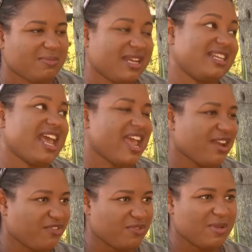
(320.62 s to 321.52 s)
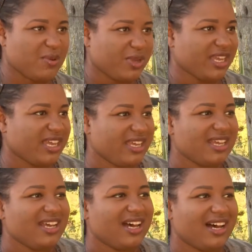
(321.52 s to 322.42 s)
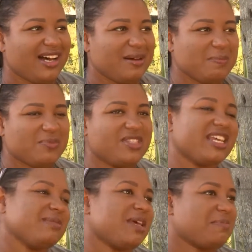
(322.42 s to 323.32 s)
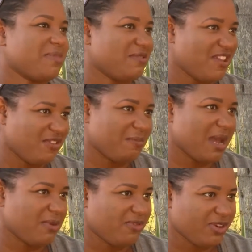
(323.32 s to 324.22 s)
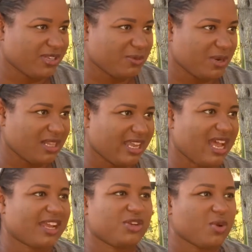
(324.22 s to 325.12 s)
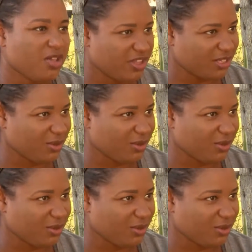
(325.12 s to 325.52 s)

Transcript: my day or for my week. Like my favorite Bible verse, when like I can do all things